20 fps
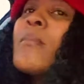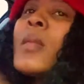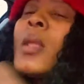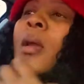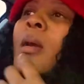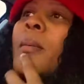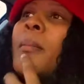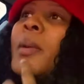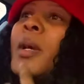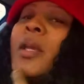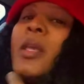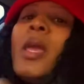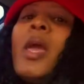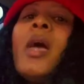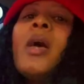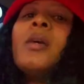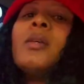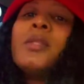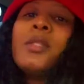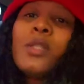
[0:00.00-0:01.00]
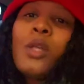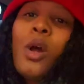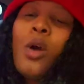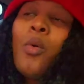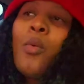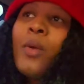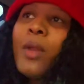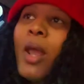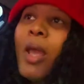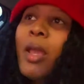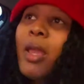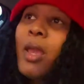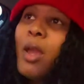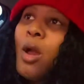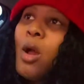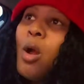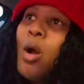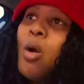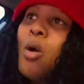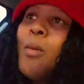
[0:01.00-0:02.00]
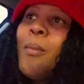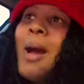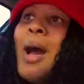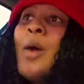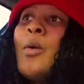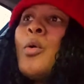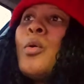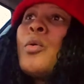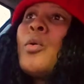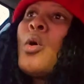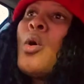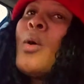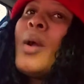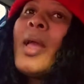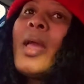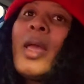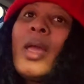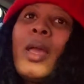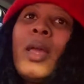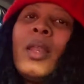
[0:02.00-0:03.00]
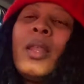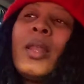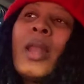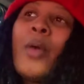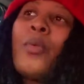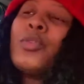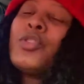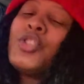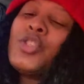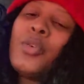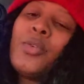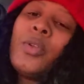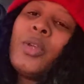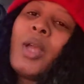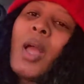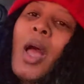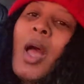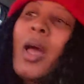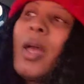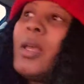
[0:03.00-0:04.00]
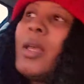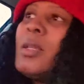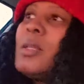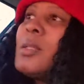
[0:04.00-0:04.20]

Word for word: But yeah, so when I get home, I will go ahead and I will show you guys